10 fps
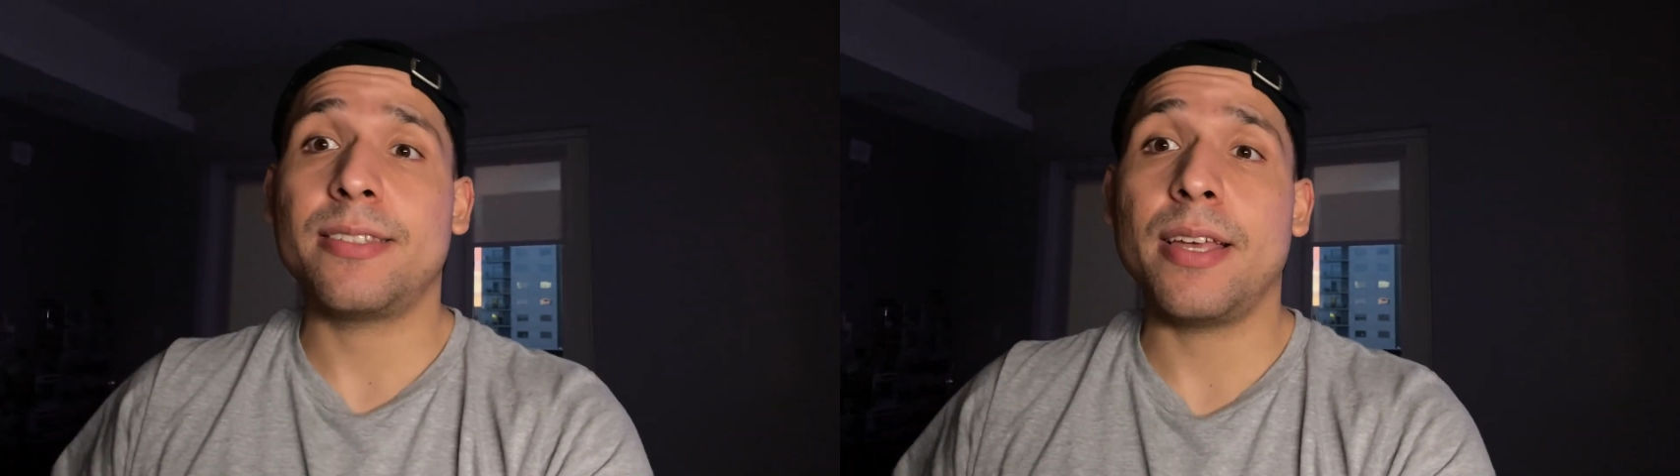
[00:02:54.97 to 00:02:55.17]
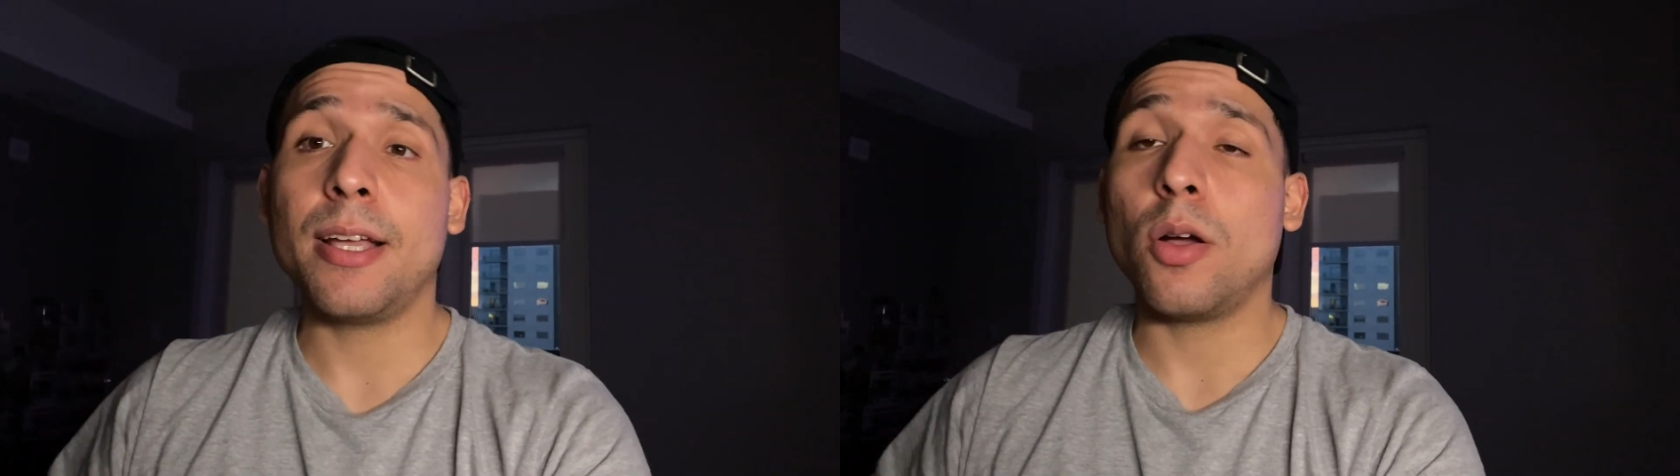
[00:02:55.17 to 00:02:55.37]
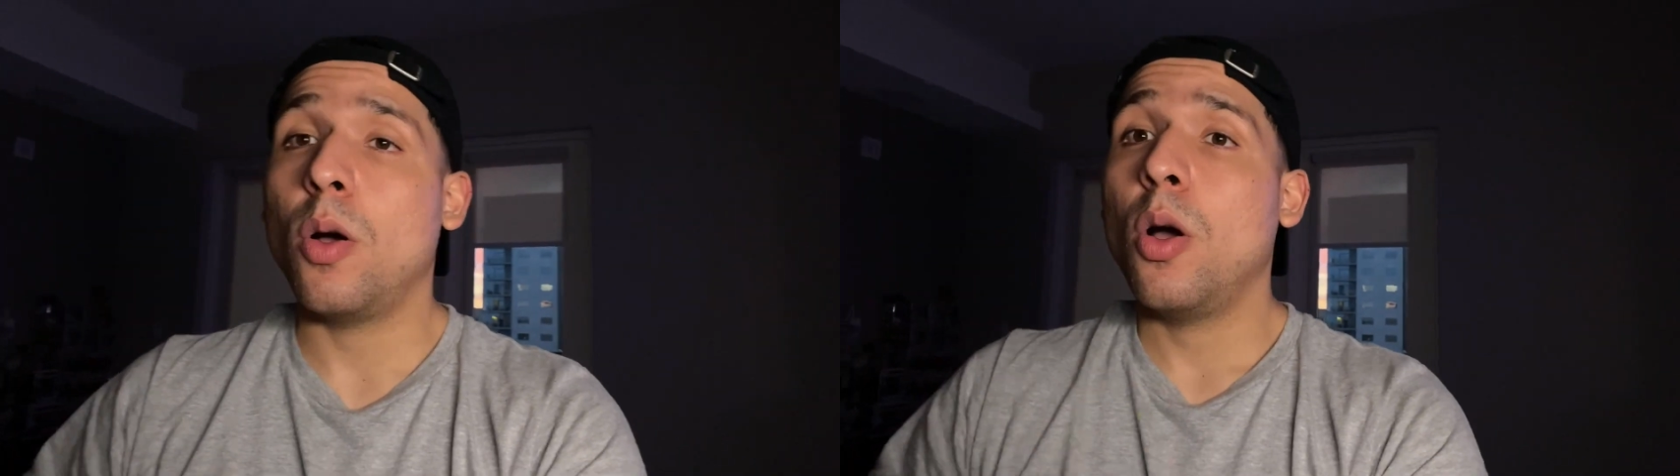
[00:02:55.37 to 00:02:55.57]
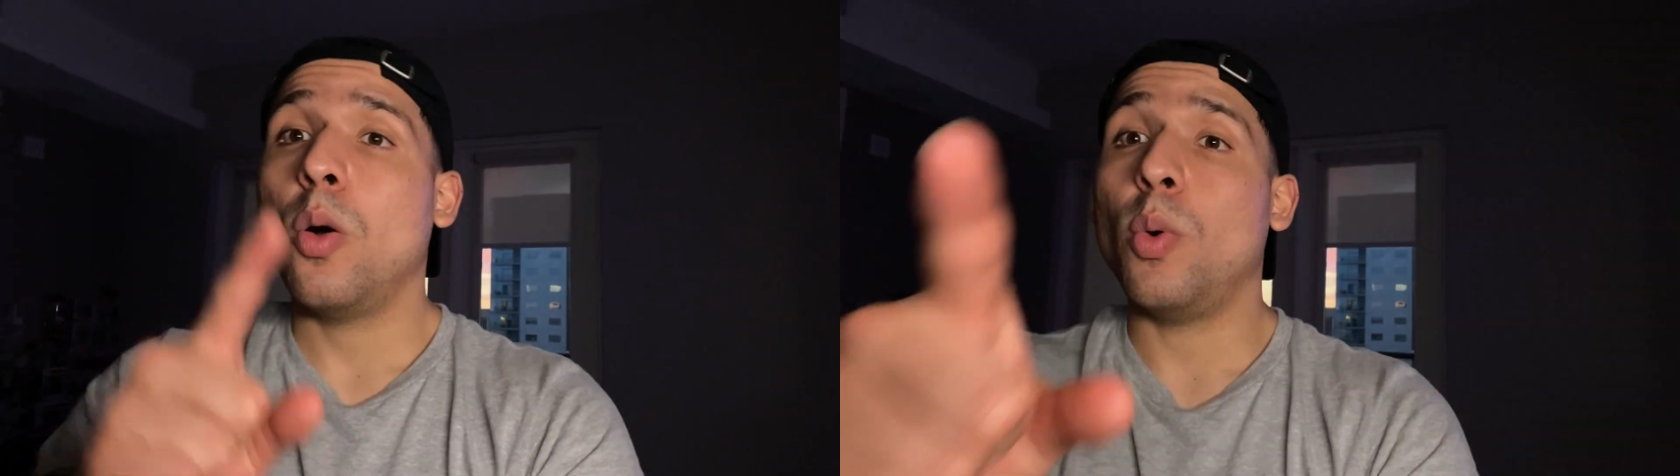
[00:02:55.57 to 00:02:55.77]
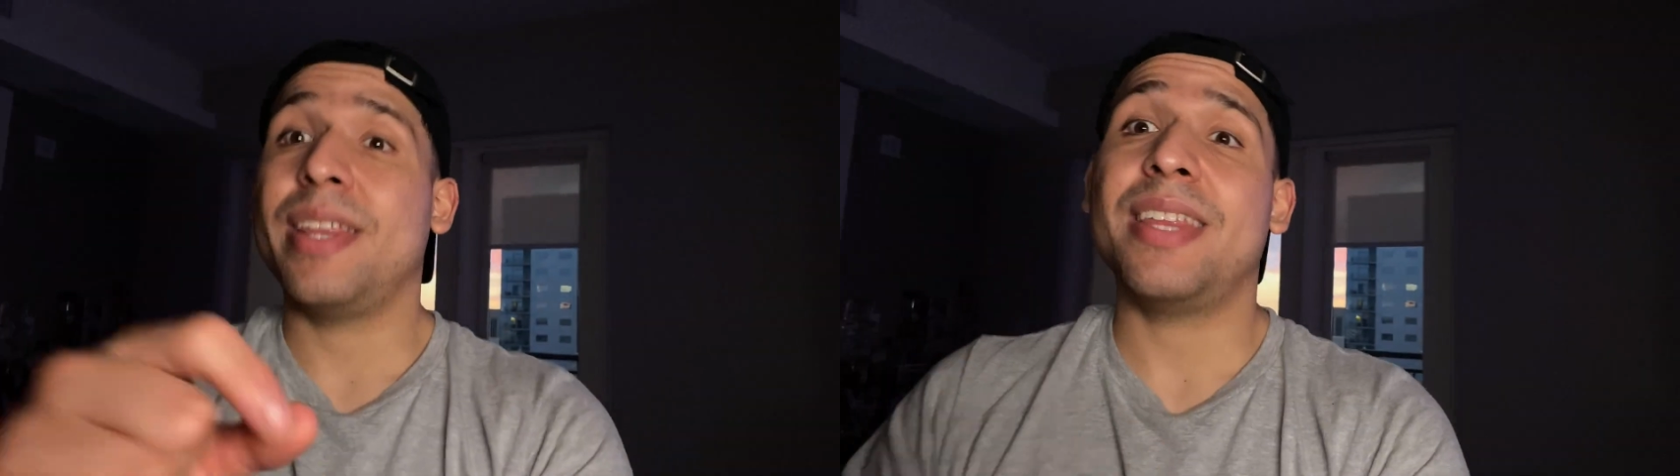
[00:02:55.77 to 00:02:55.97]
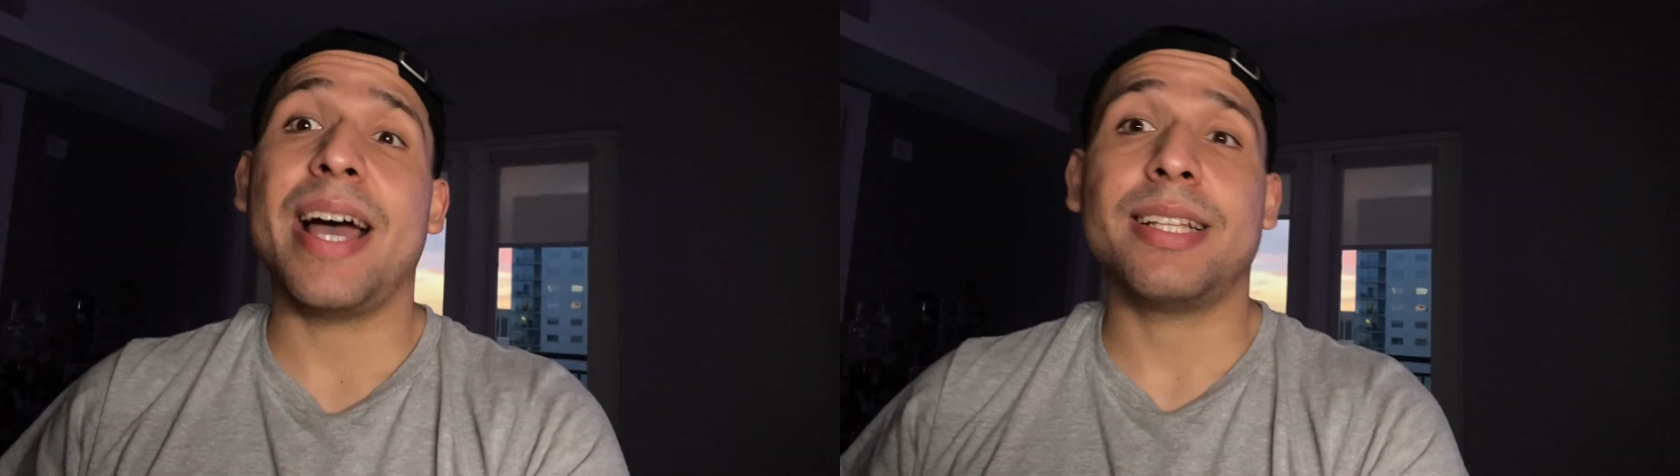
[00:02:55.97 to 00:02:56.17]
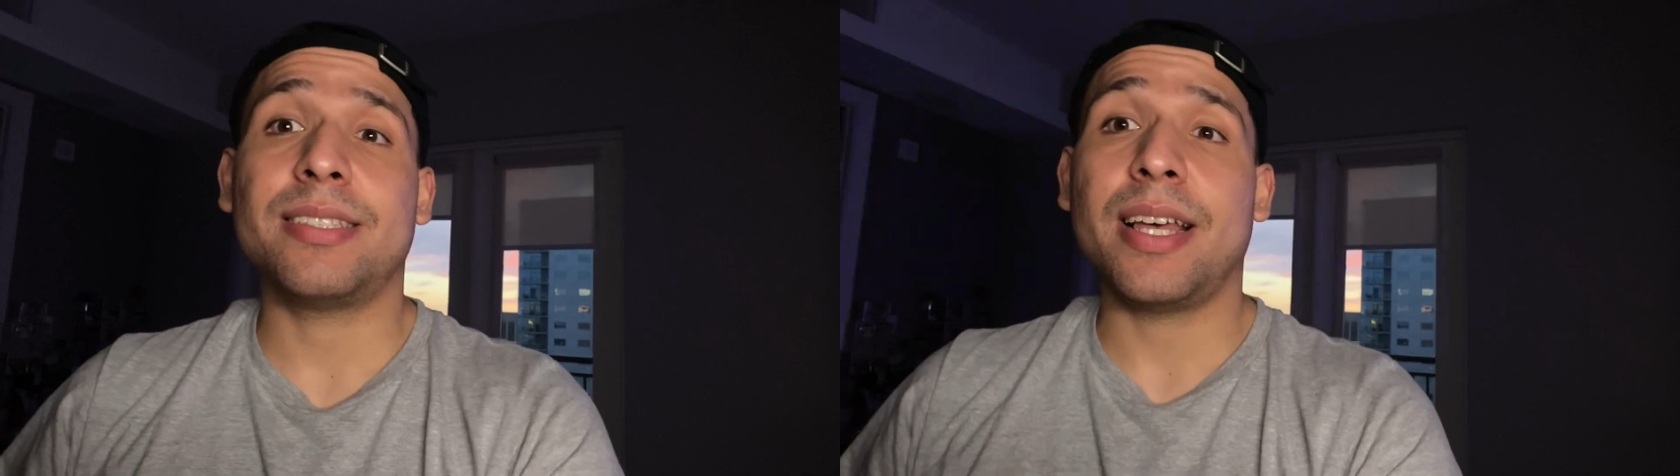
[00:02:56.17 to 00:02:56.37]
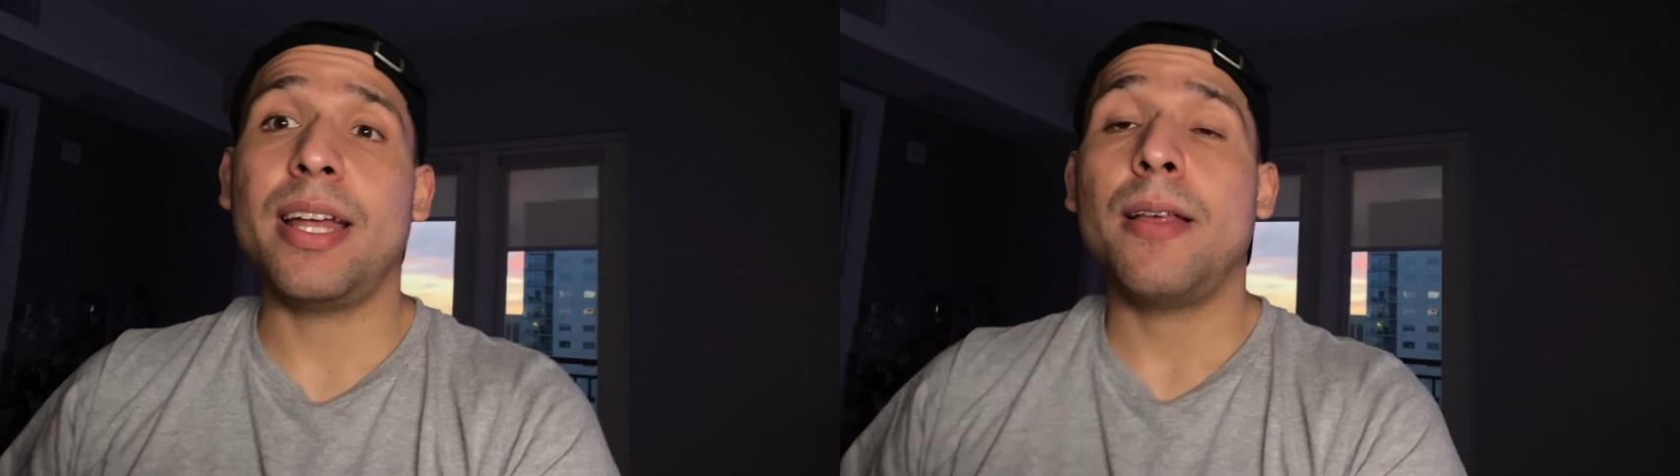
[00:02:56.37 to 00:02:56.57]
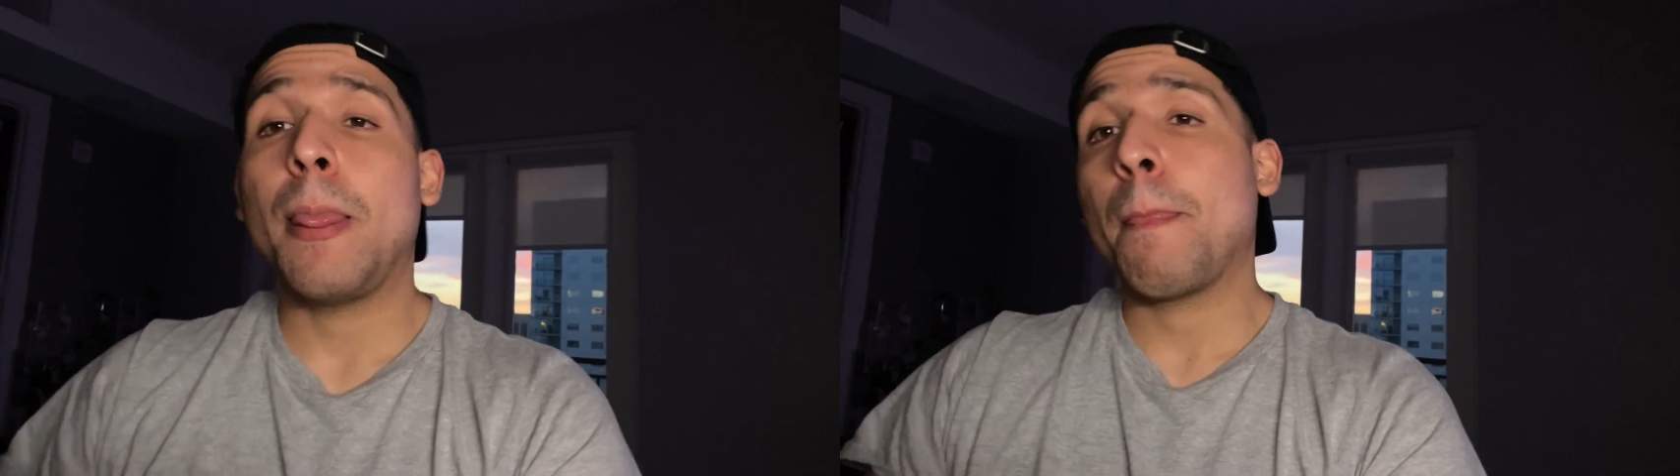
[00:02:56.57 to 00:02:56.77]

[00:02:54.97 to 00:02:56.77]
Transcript: think. With that said,